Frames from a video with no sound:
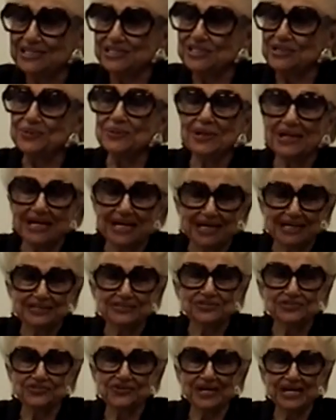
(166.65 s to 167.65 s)
to a
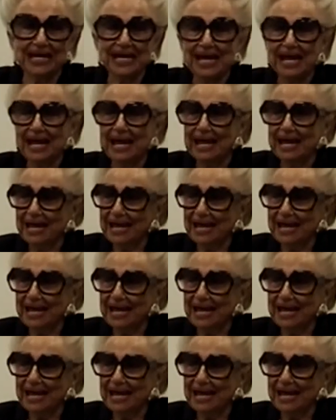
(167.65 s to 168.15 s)
country